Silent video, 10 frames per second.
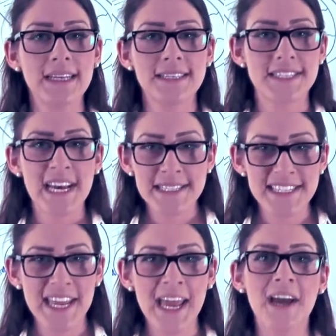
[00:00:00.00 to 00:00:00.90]

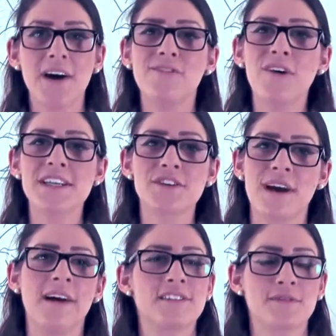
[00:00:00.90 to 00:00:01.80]
Sightseeing, avoid
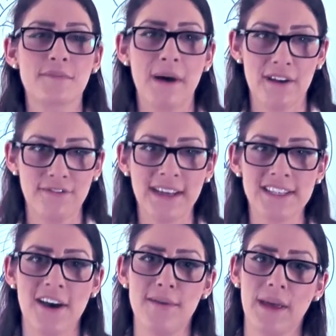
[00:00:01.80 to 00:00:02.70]
crowds with perfect
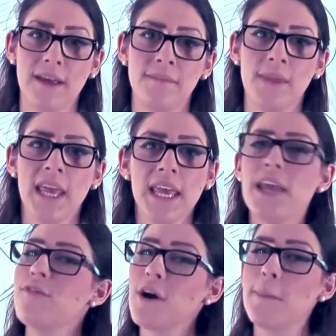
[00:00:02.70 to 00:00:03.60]
timing.
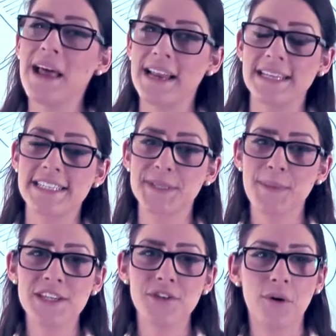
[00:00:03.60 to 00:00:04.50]
If you are planning to
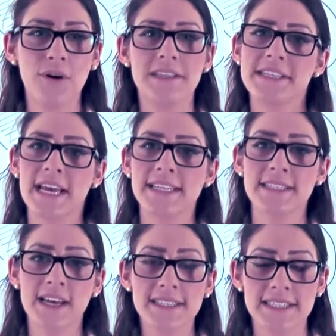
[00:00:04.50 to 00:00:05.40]
spend your holiday
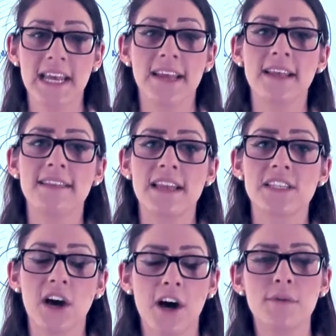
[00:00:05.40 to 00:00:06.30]
sightseeing, then
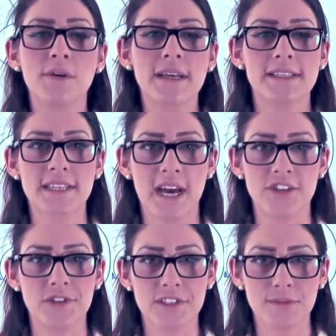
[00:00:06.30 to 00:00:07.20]
time your
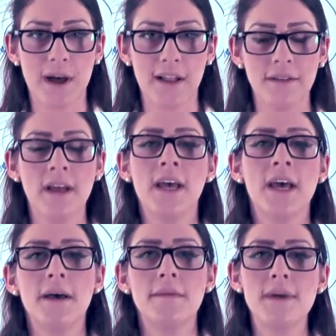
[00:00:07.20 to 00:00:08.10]
excursions well.
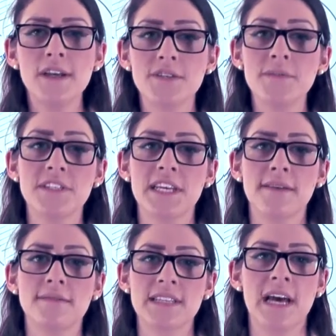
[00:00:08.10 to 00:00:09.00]
Most
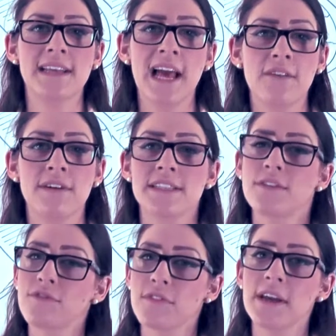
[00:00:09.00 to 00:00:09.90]
museums and galleries are
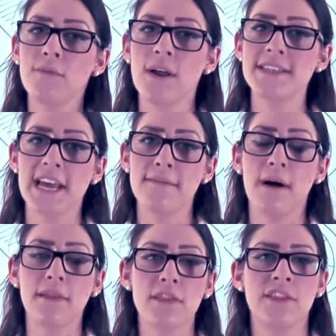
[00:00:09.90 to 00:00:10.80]
free 1 day a
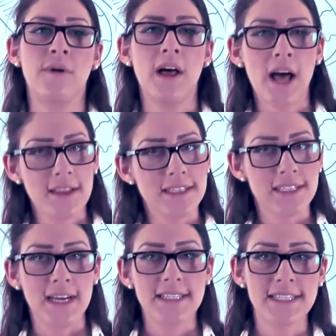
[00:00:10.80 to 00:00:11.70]
month, while other
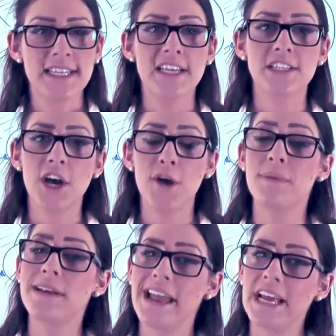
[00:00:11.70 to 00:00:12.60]
sites tend to
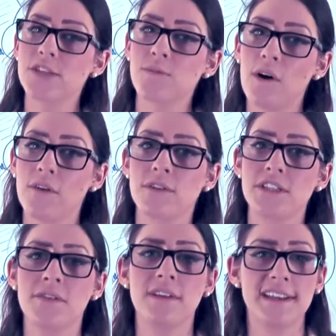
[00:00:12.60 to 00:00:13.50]
open late 1 or
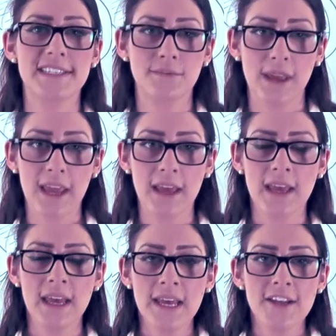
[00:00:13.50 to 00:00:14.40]
2 nights a week.
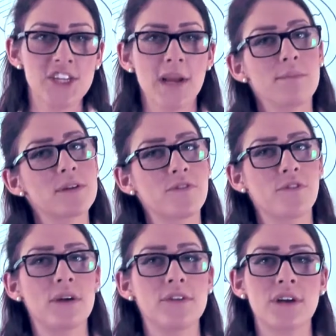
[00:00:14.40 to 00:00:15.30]
Check
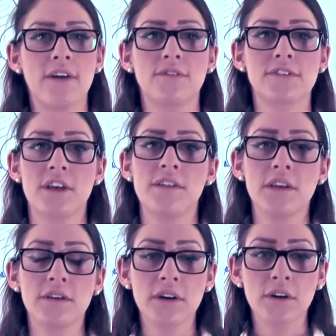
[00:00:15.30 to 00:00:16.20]
before you travel so that
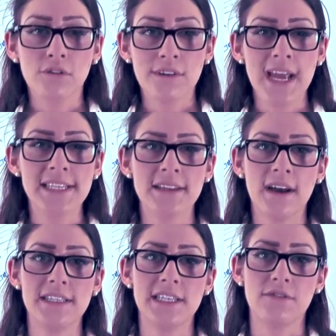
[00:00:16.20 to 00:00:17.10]
you can create an
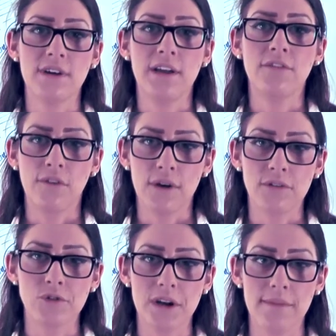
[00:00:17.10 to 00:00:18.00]
itinerary for your
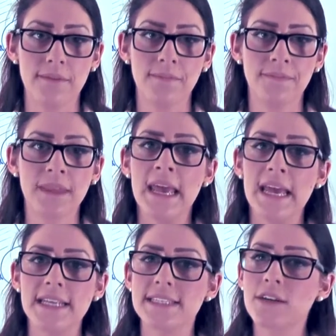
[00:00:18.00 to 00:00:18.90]
trip.
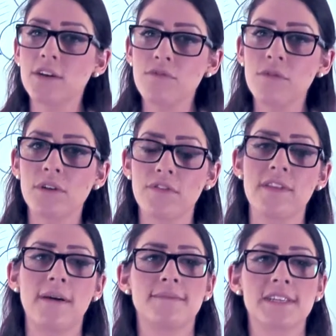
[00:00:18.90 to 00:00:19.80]
It is a good rule of
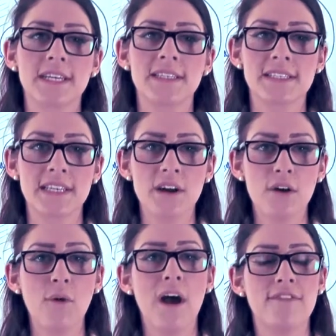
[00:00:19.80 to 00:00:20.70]
thumb to consider
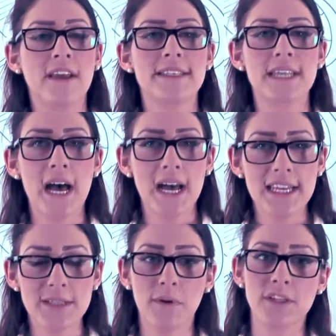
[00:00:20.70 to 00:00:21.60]
arriving as early
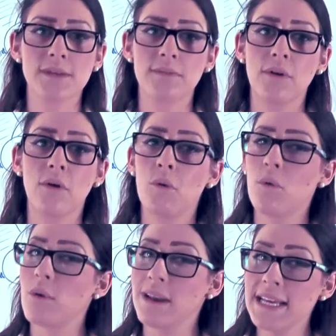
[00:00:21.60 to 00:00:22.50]
as possible
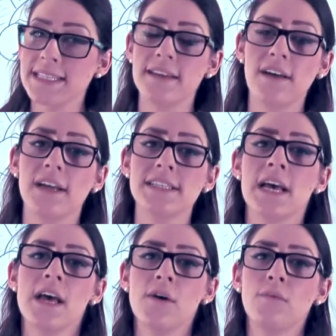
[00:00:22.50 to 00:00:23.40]
or late at night
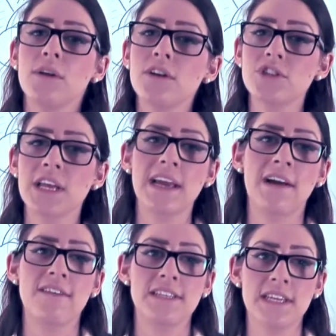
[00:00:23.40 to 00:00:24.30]
will usually
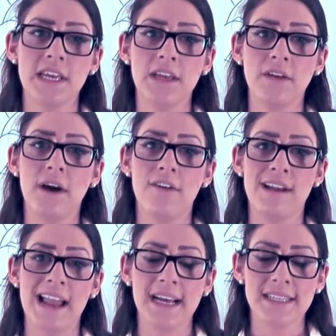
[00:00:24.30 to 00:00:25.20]
guarantee you a
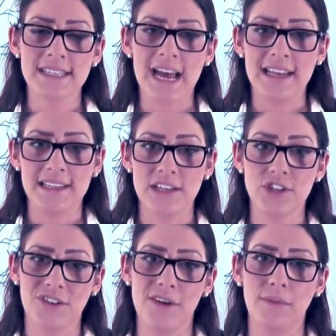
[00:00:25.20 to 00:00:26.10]
relaxed and
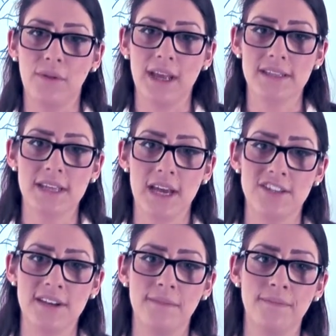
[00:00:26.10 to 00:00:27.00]
enjoyable
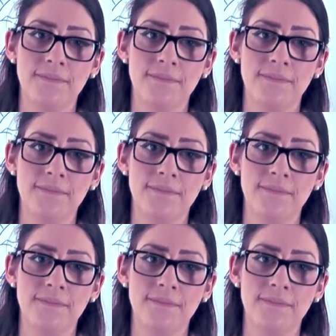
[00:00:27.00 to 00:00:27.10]
excursion.